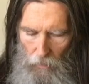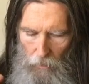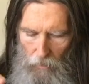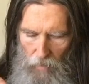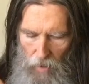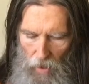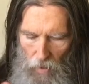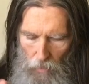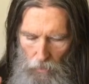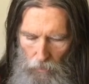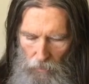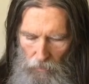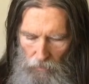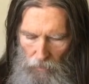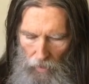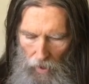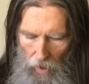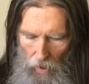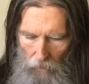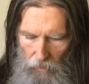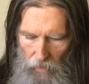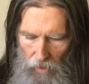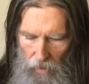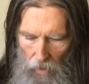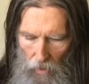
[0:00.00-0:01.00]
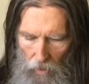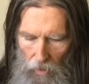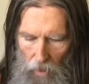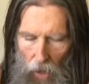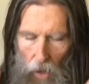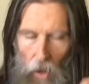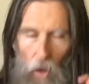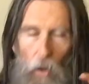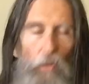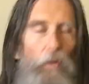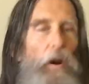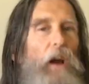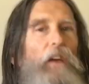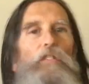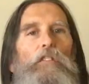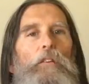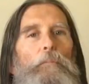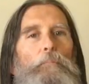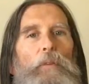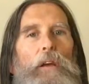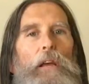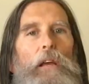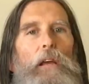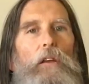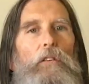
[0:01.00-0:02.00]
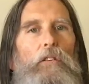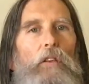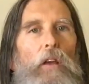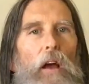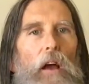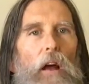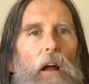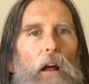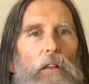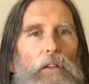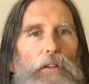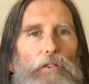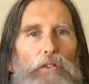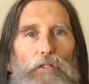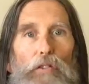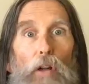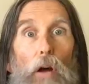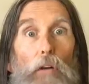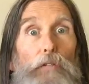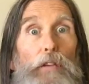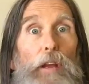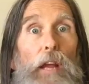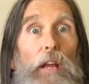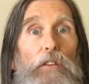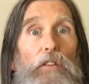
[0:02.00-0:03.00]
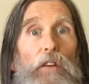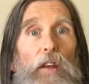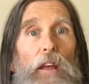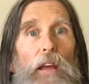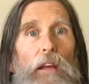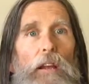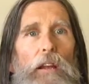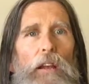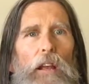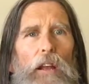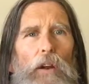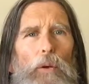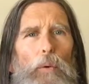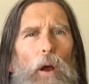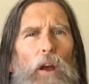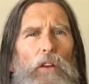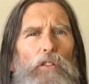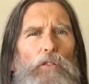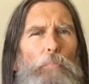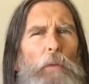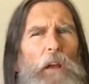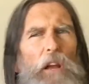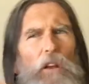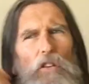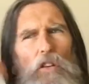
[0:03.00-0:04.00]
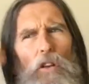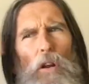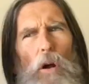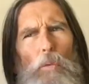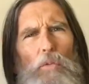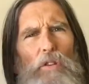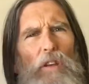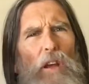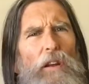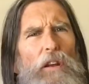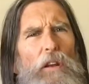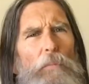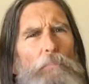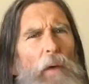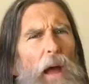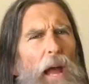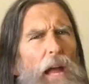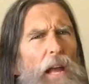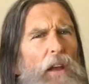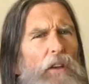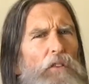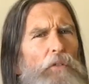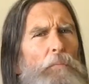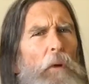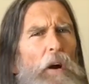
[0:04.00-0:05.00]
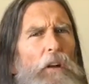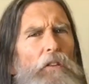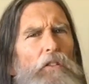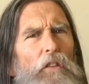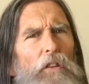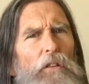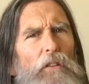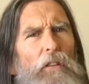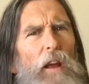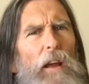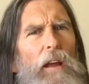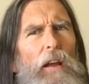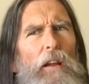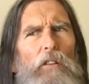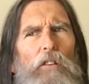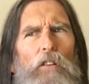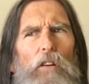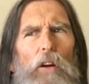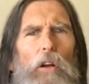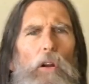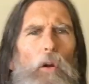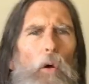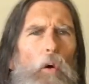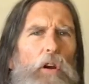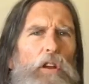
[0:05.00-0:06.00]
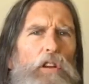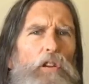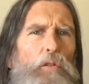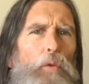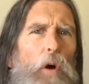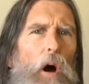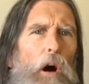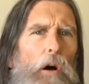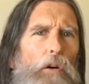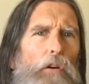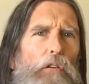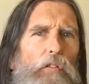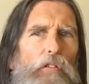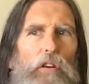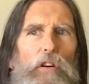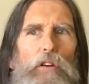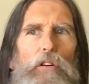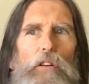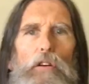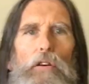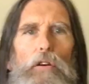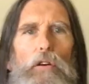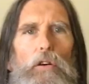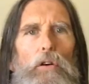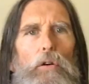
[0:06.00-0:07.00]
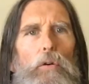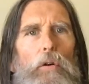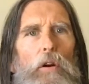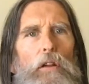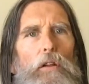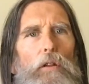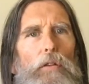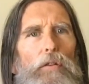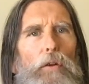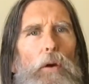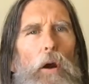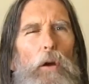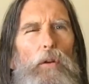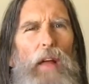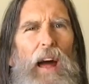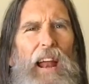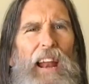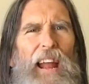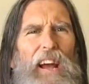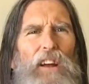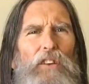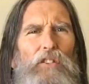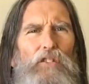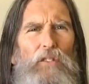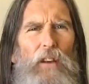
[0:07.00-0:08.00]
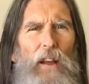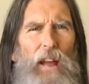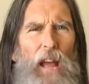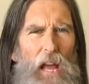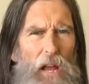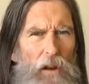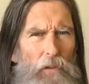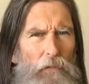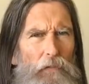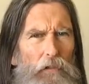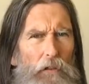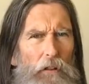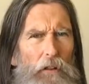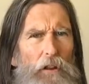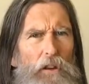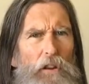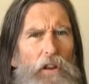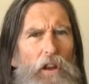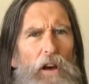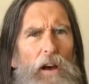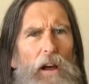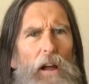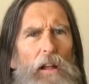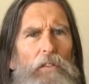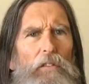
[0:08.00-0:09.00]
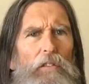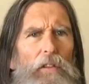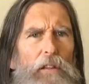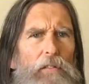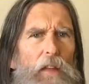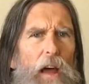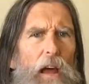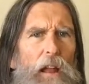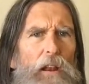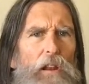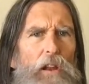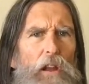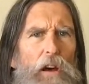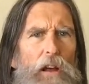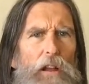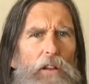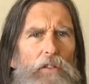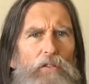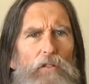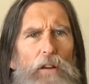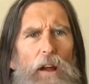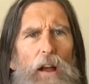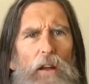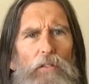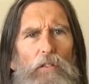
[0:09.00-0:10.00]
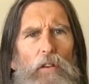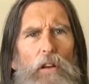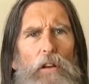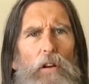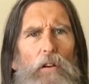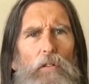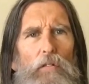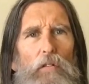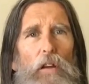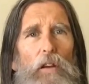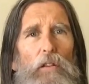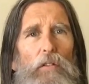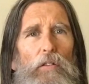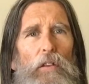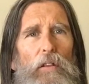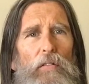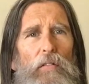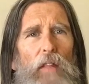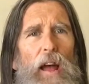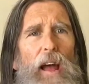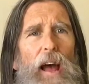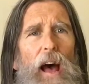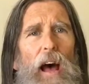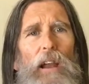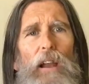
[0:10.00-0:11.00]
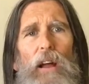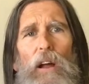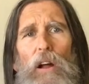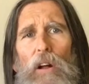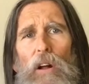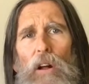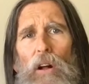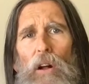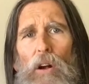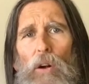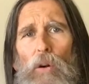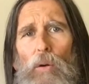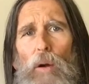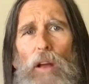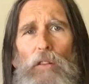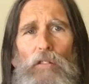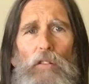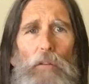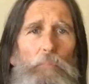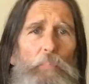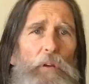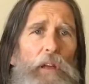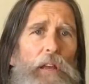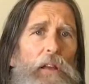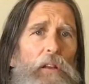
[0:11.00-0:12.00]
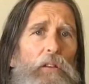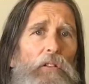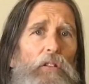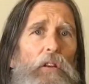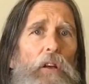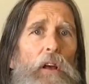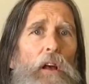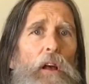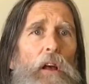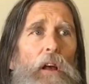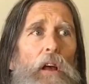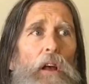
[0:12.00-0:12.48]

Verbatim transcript: some notes down here. Recipes, stuff gets hidden in recipes. You don't tend to pay as much attention, or you overdo, or you throw that extra handful of nuts in that nut dressing, or this and that. Recipes,